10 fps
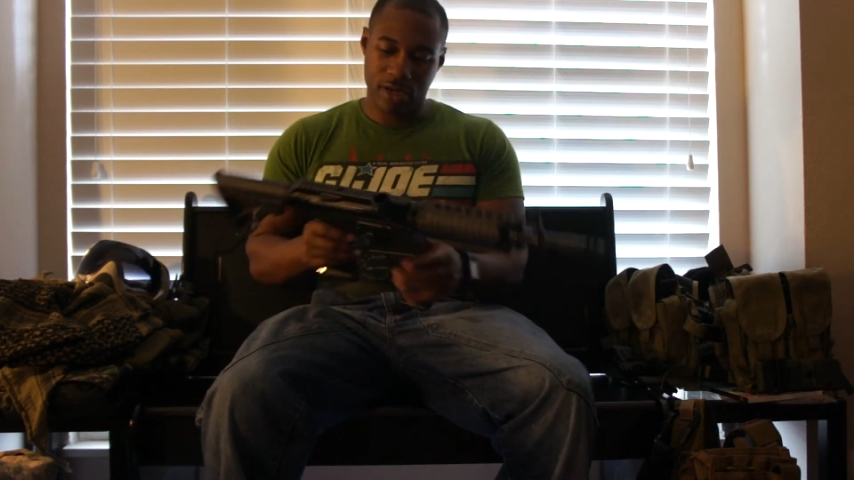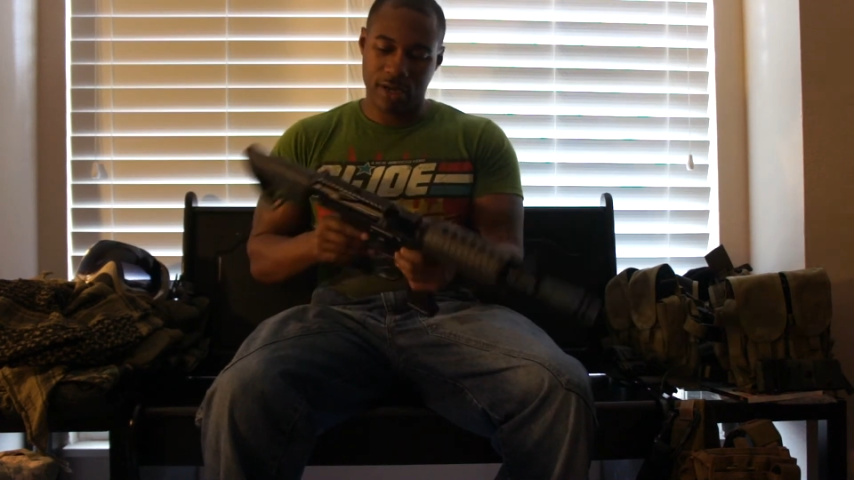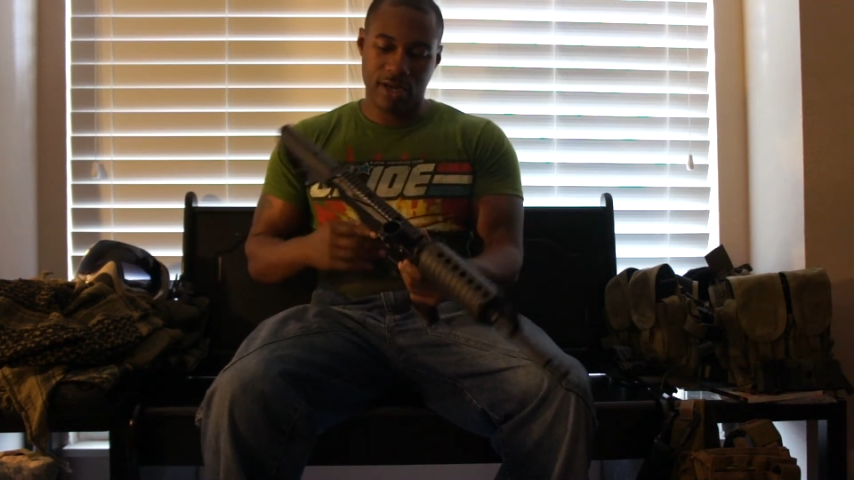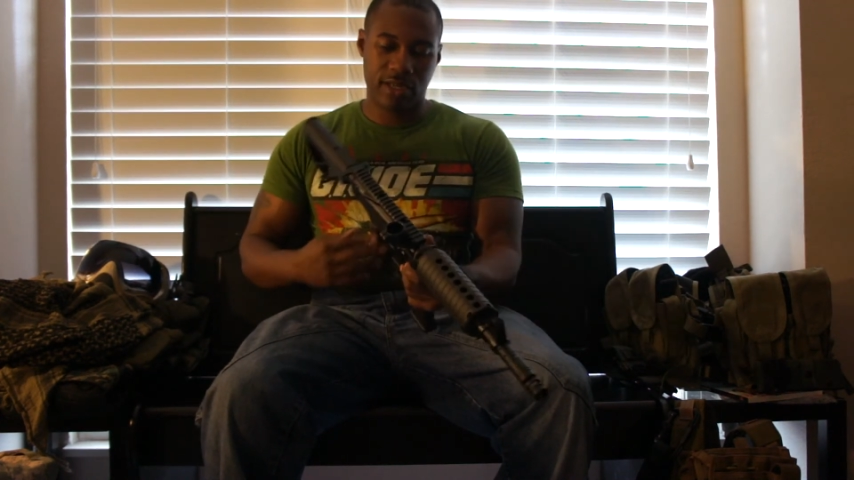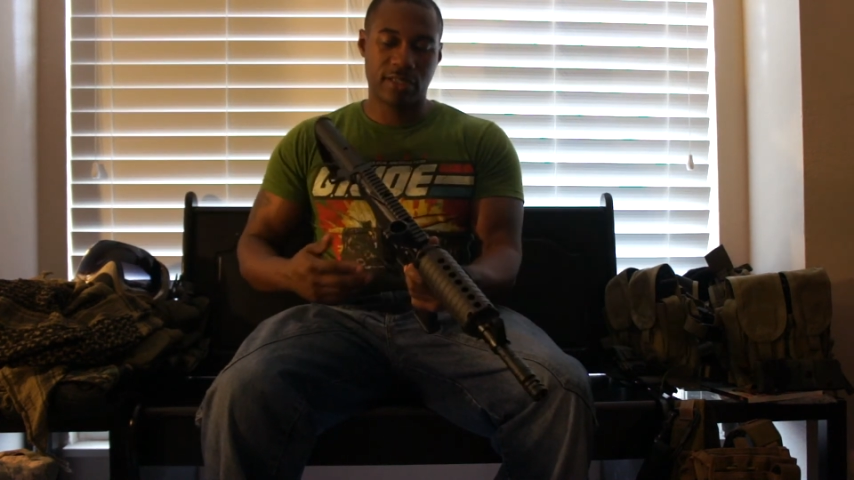
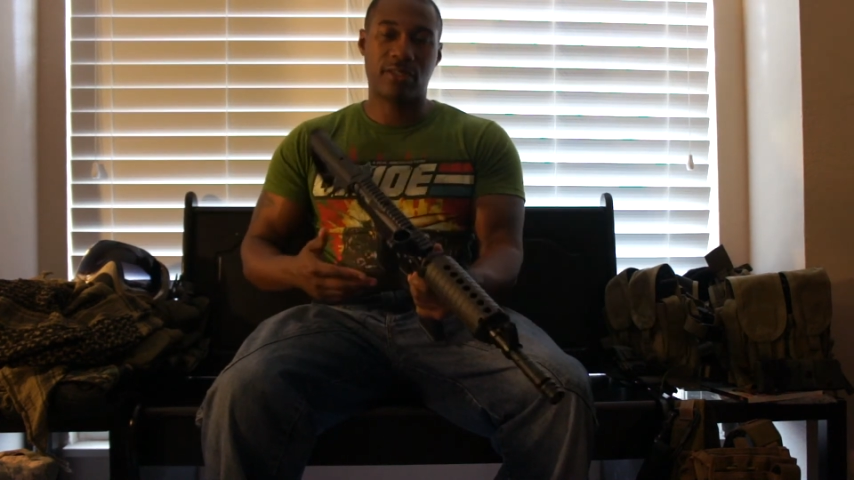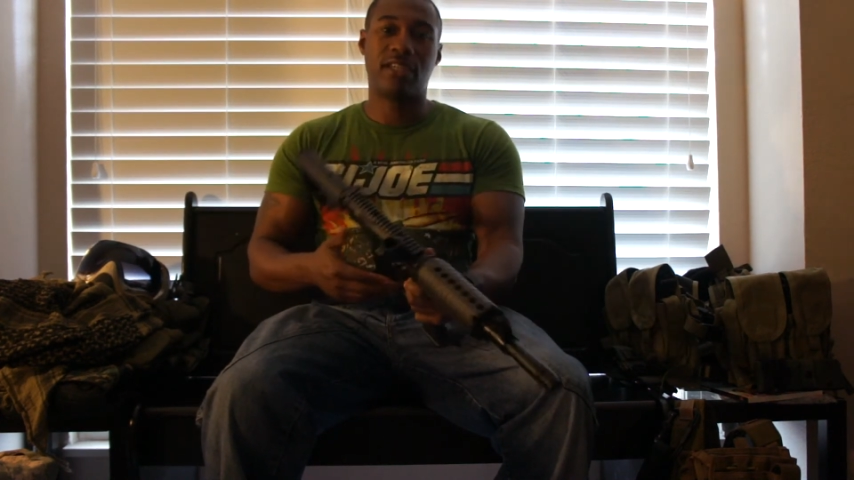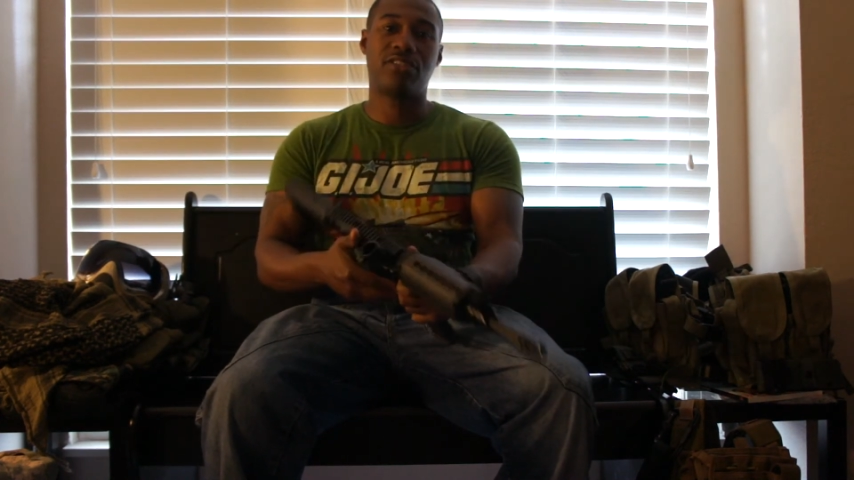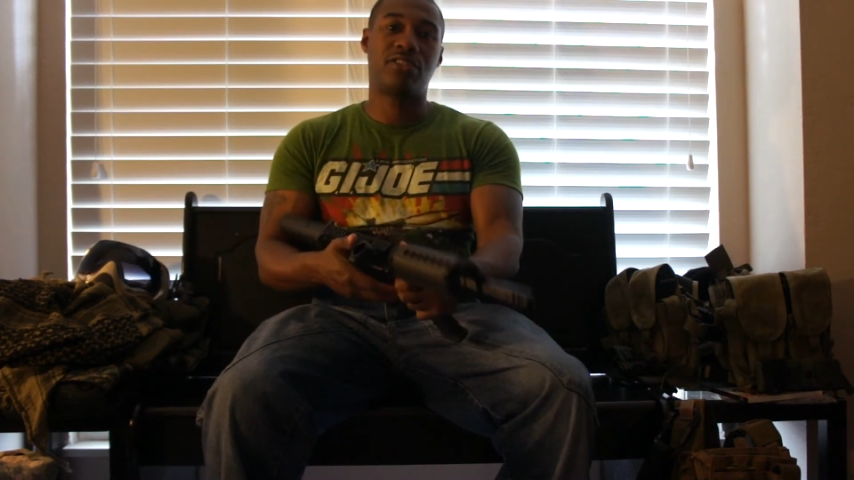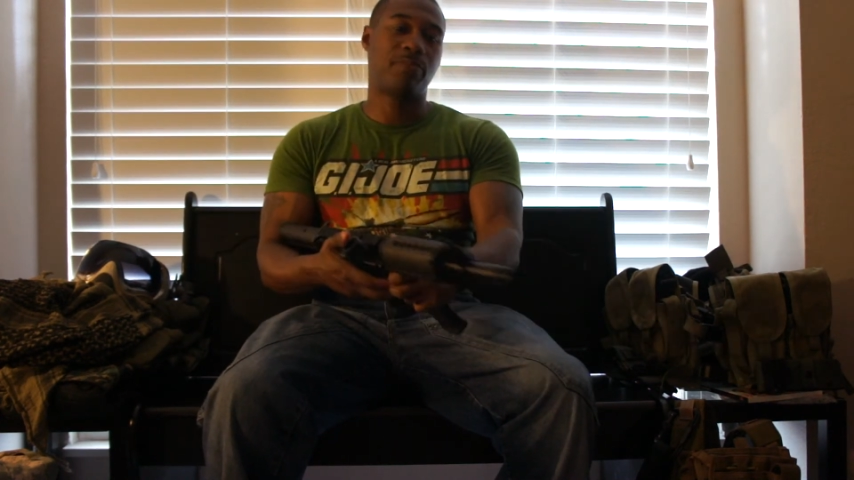Alright, so
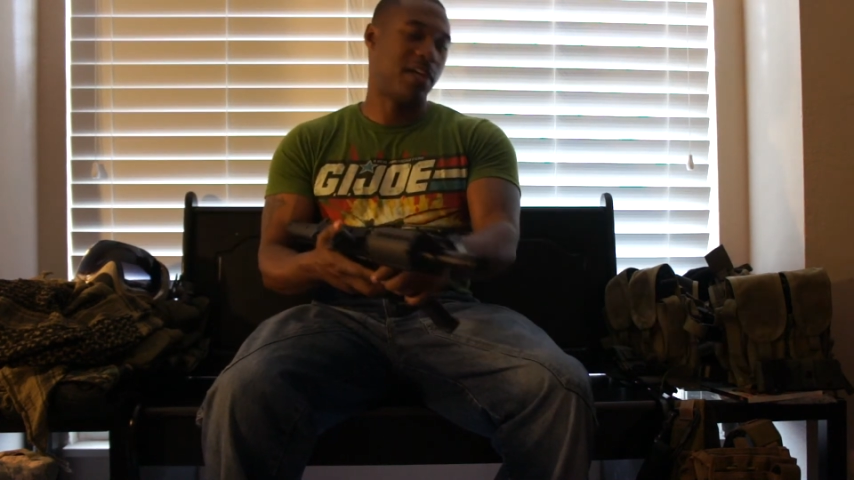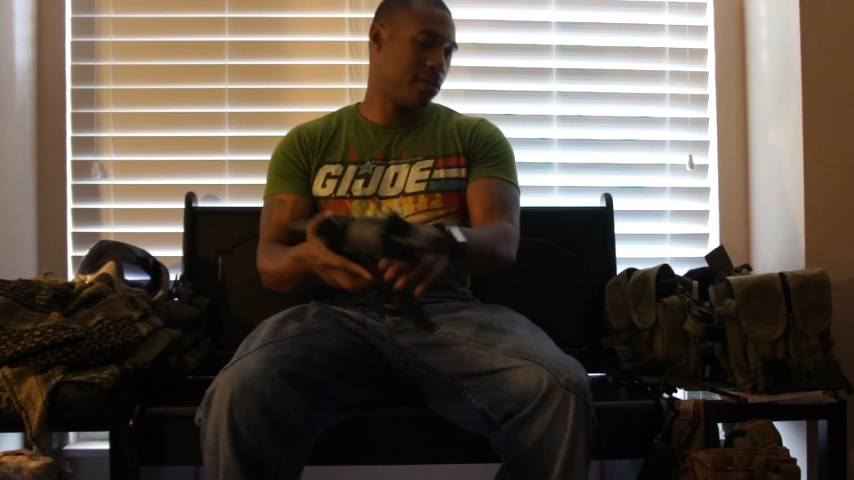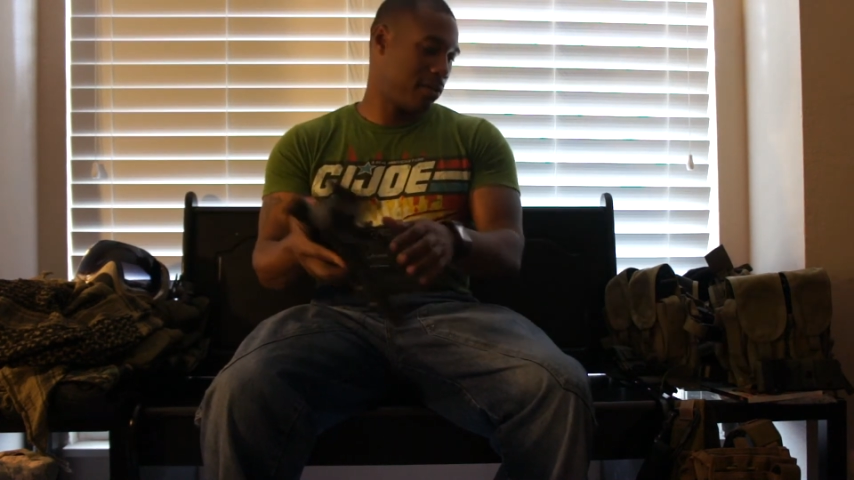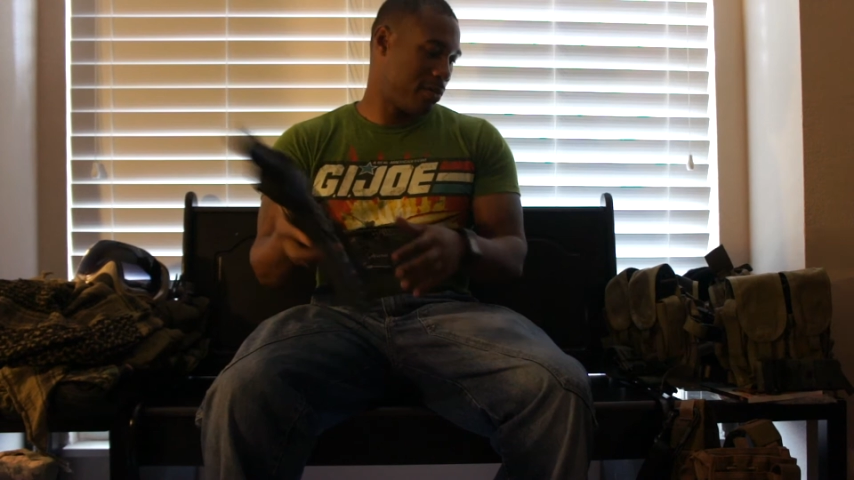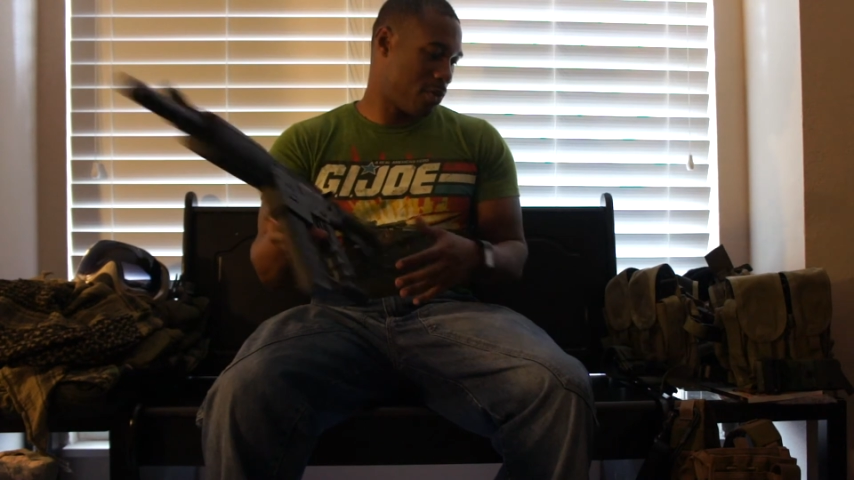that's your Spyder